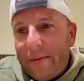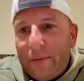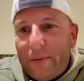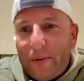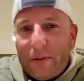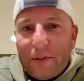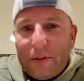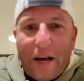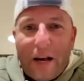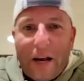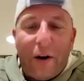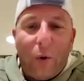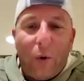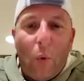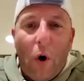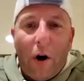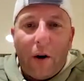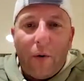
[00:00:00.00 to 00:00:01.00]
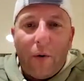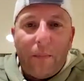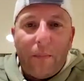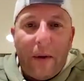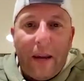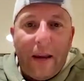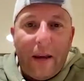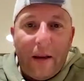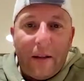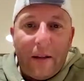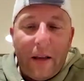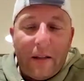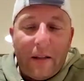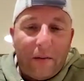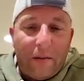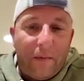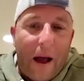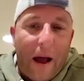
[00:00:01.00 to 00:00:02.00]
which is out here walking with me,
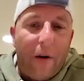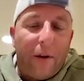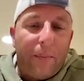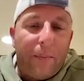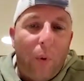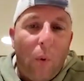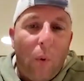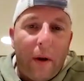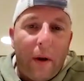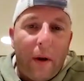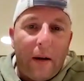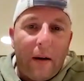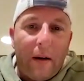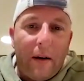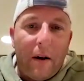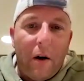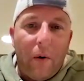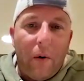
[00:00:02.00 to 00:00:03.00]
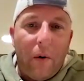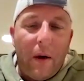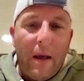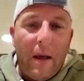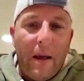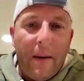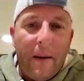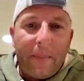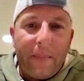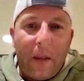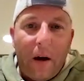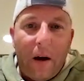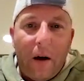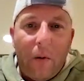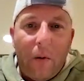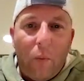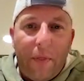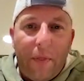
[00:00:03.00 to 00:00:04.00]
it's a valid point. You know,
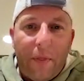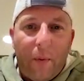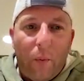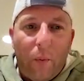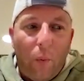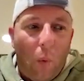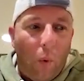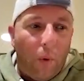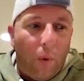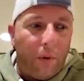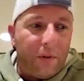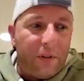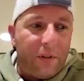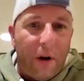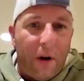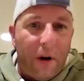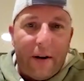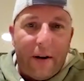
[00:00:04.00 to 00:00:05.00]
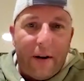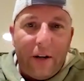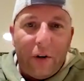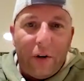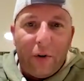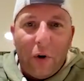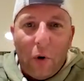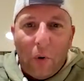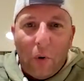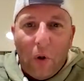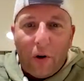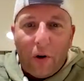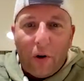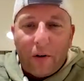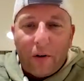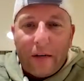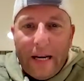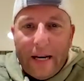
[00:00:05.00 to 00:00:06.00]
when the war is done and you're no
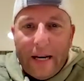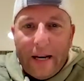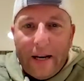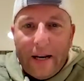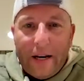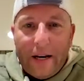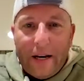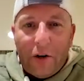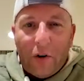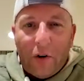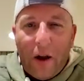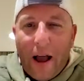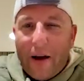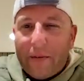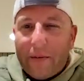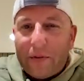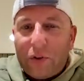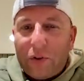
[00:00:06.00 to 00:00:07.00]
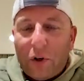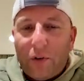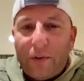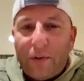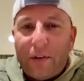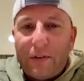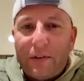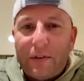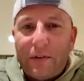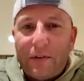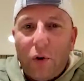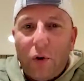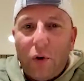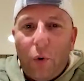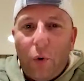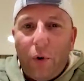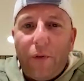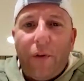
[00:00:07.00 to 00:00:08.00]
longer needed and you're out of service,
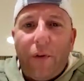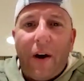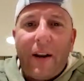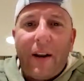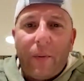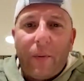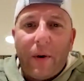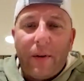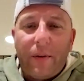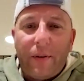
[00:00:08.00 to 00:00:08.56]
who are you fighting with?